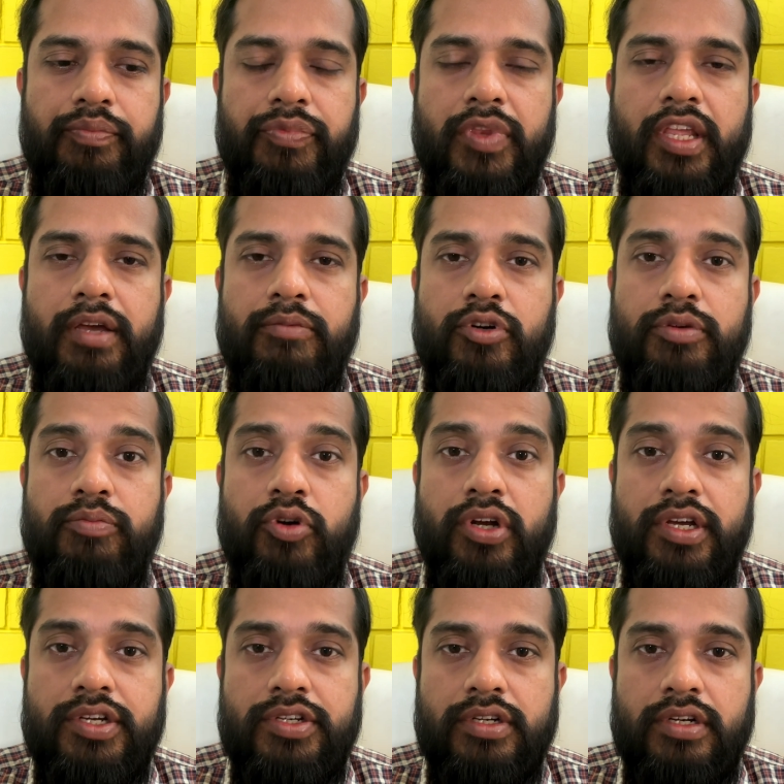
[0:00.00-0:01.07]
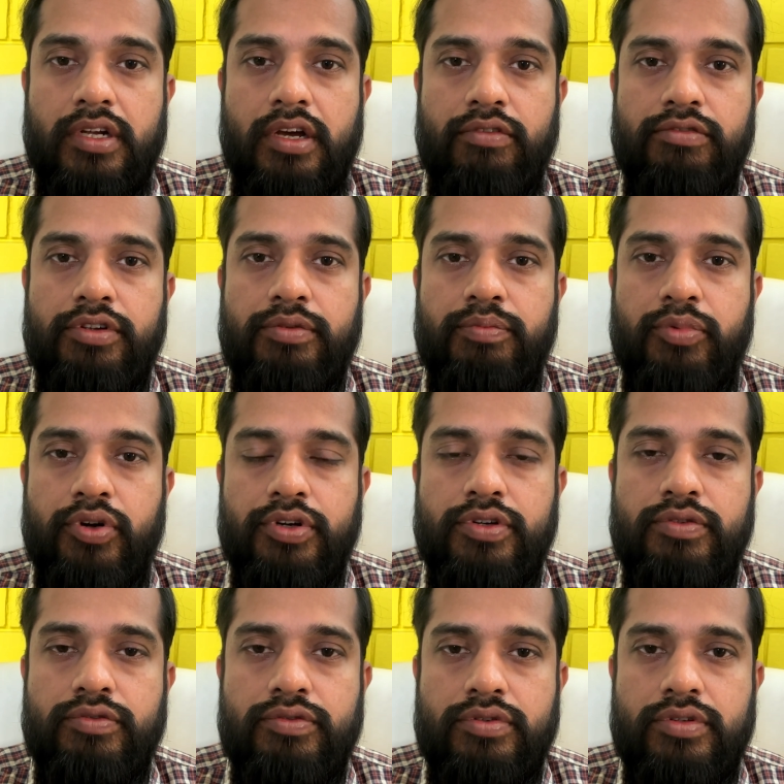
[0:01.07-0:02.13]
about production, how you
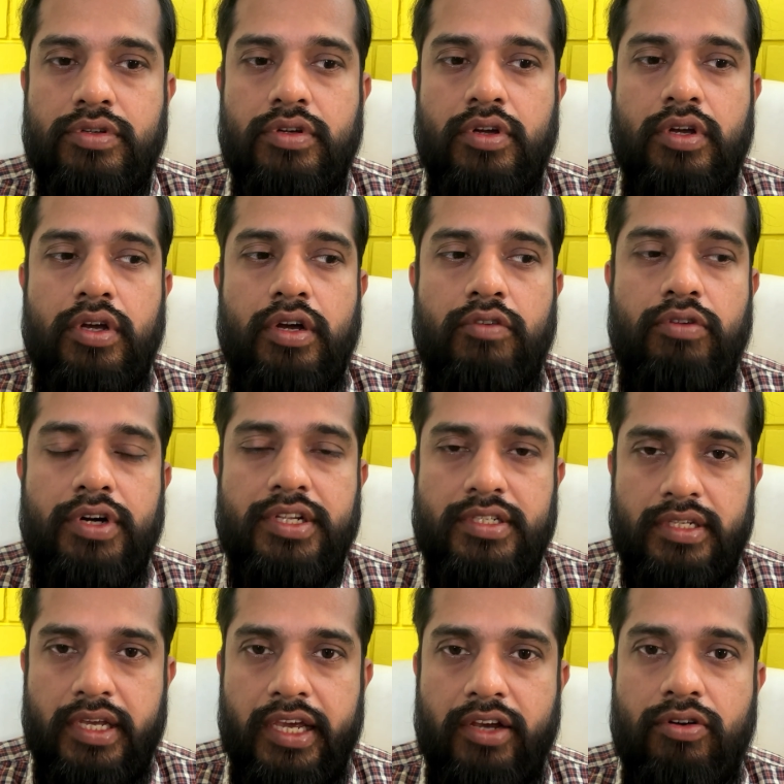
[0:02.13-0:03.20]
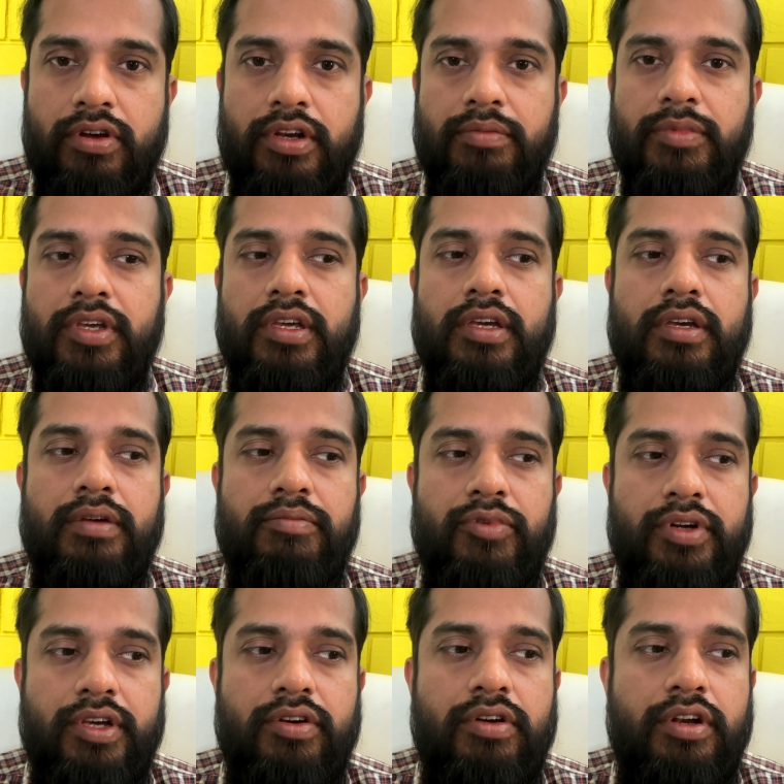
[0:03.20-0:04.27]
produce, what is the economy, about
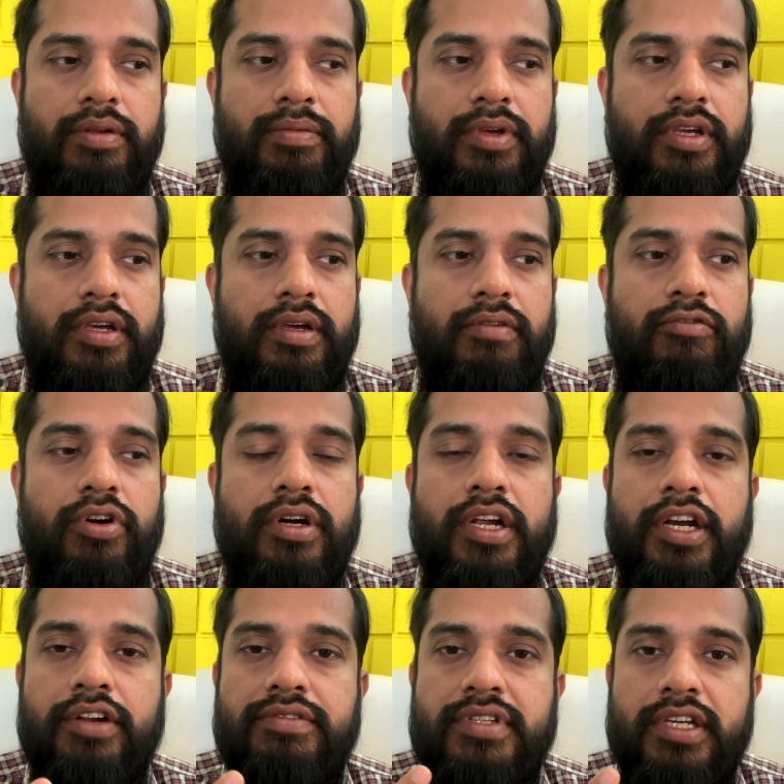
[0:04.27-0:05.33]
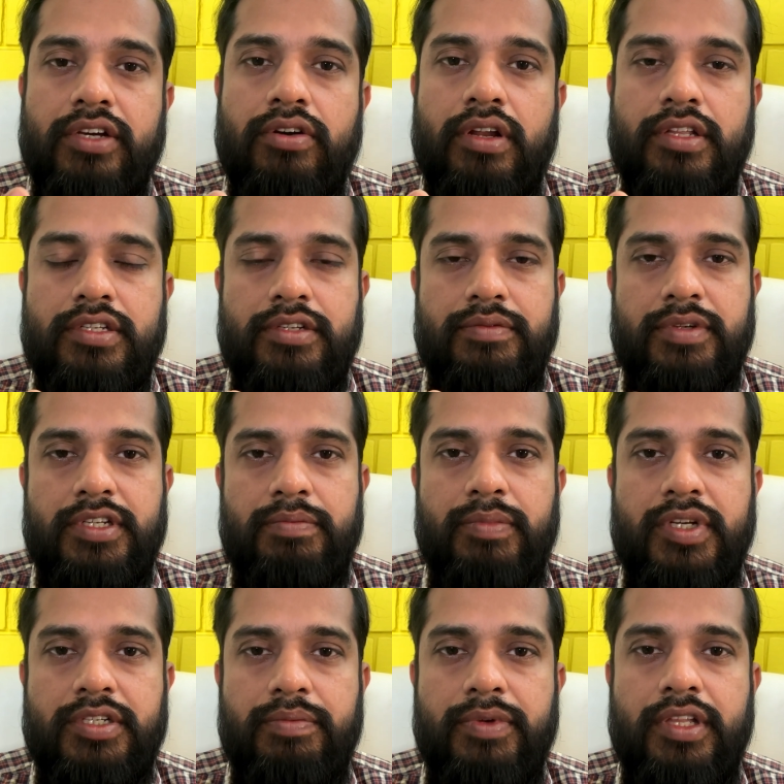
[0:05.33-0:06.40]
economy, what kind of psychology
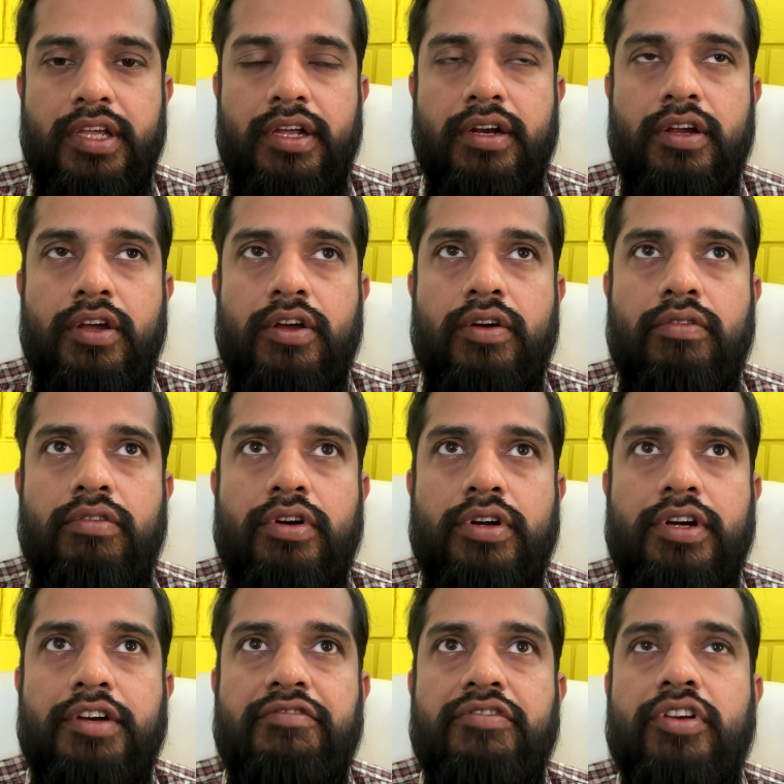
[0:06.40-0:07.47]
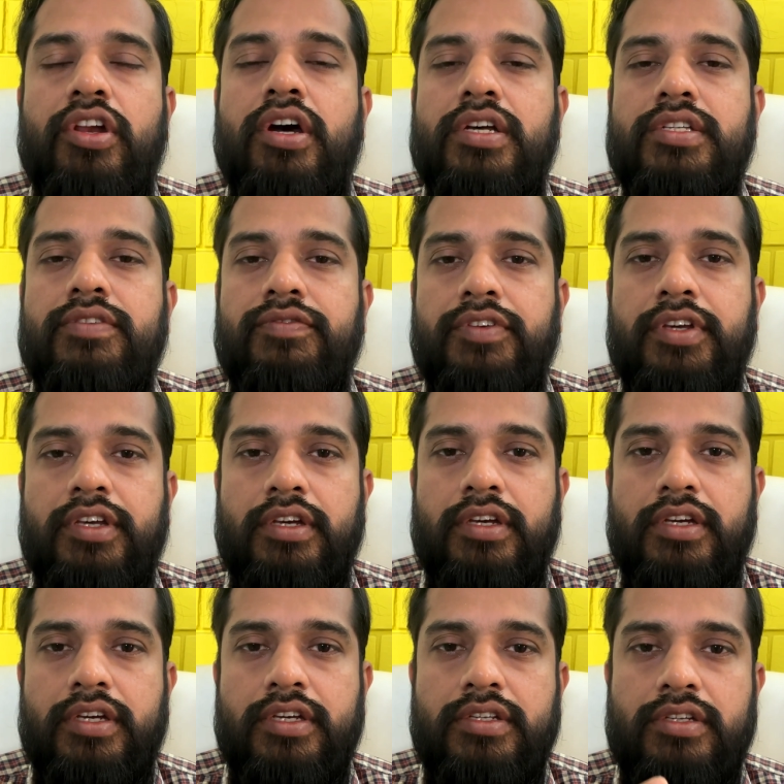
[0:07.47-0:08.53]
must be there, what kind of philosophy
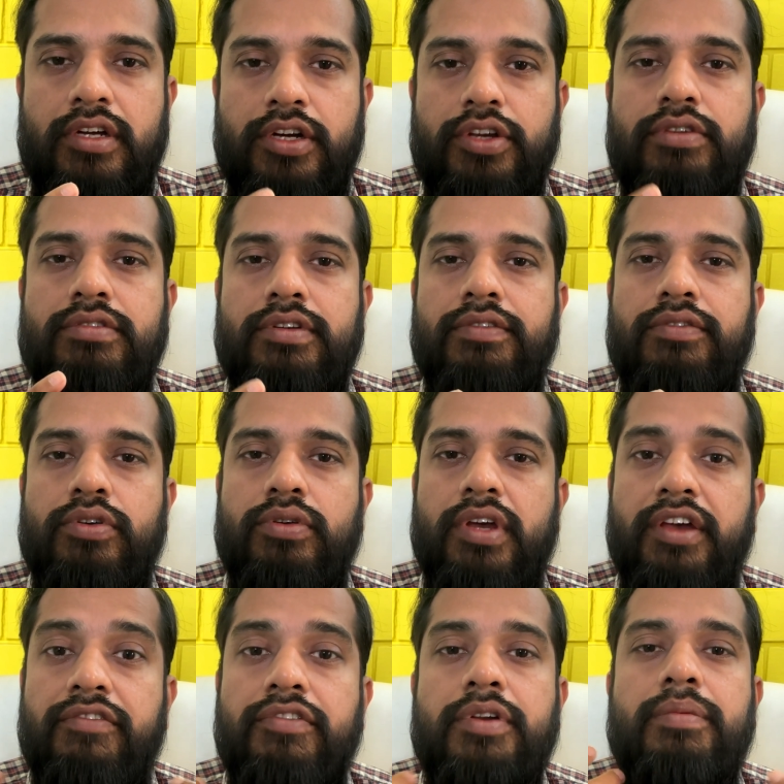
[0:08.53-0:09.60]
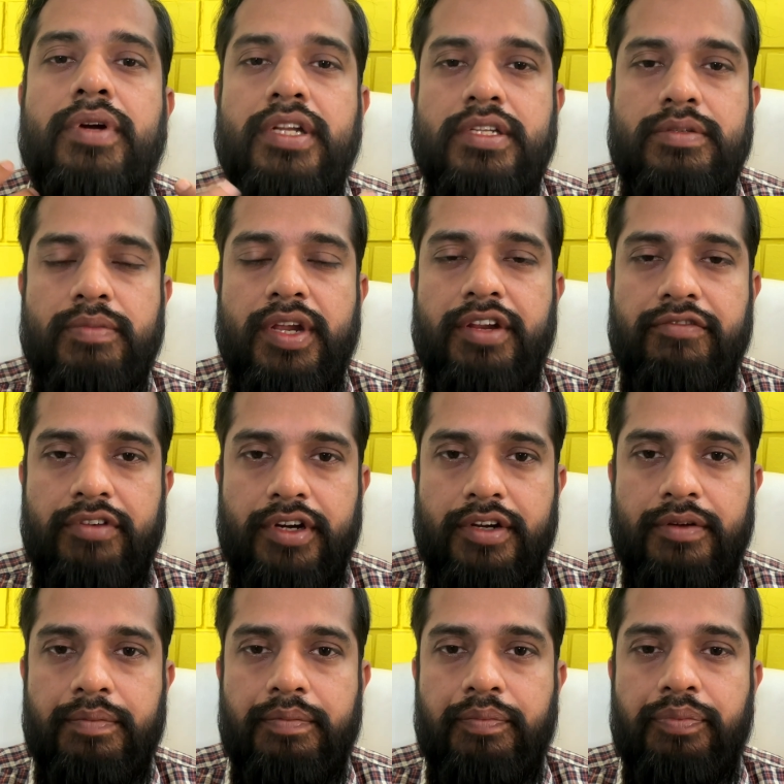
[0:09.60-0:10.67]
is conducive to everybody's benefit.
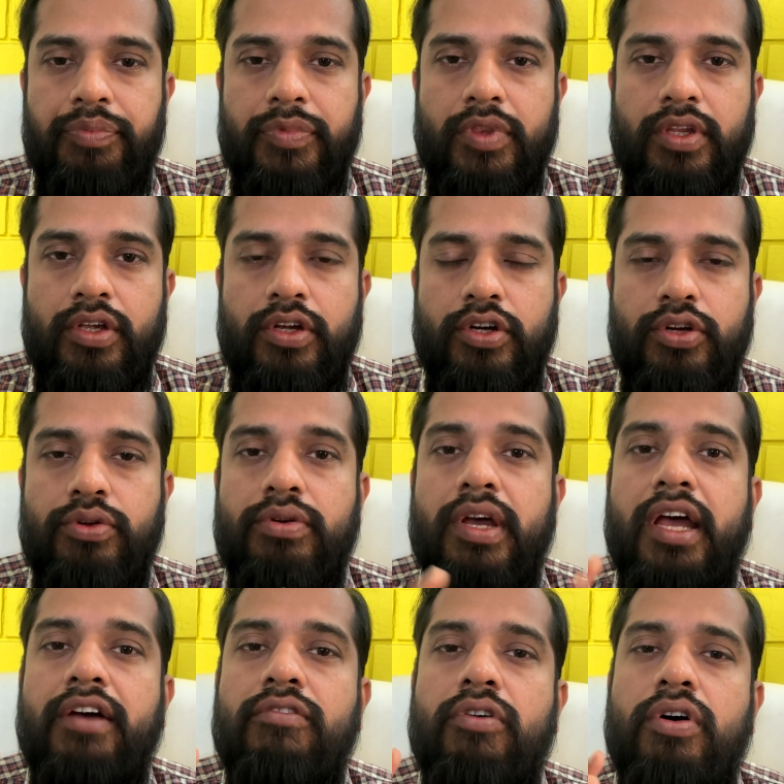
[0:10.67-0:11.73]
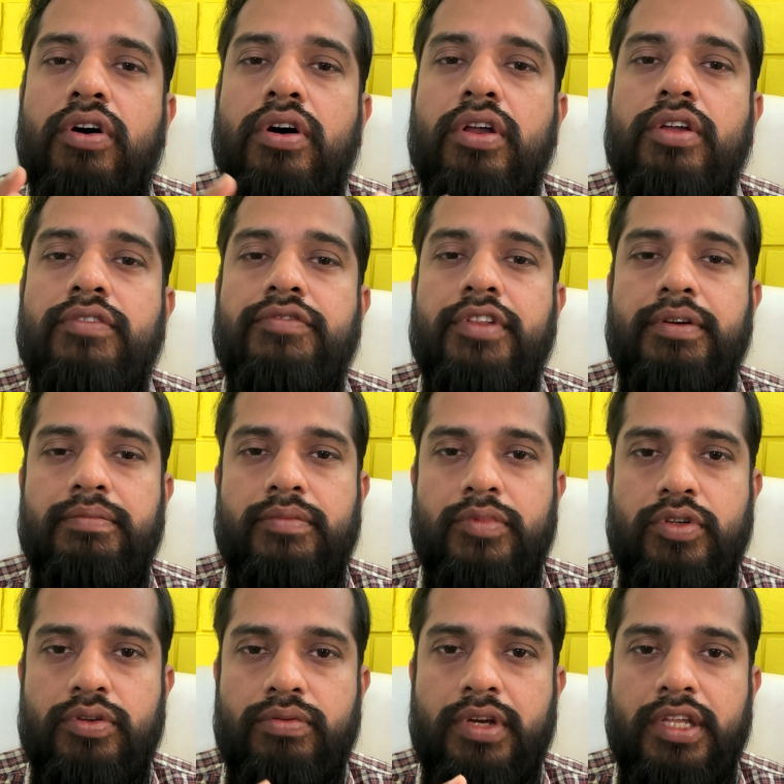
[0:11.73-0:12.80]
Do you have all of them
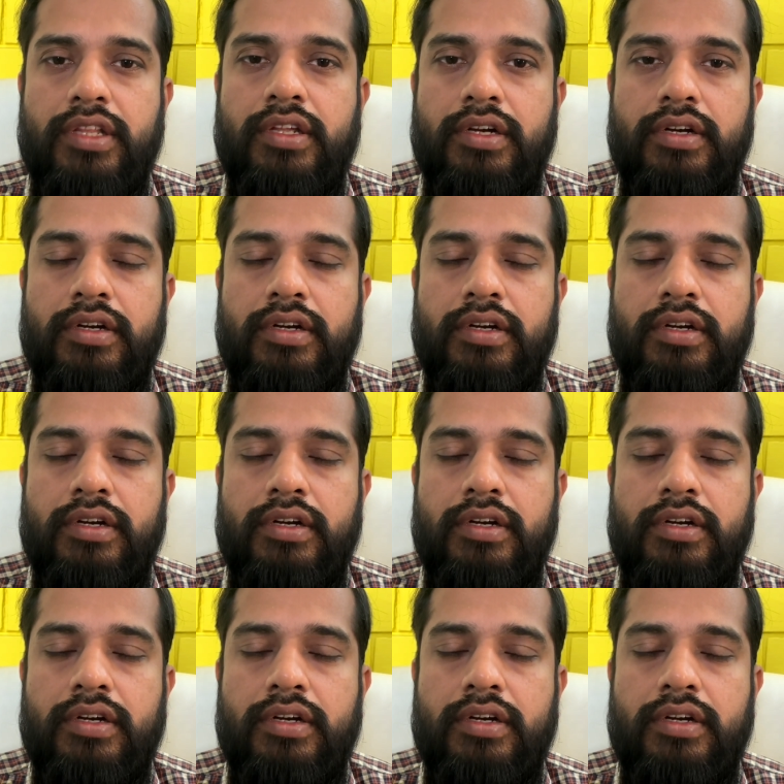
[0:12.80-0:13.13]
together,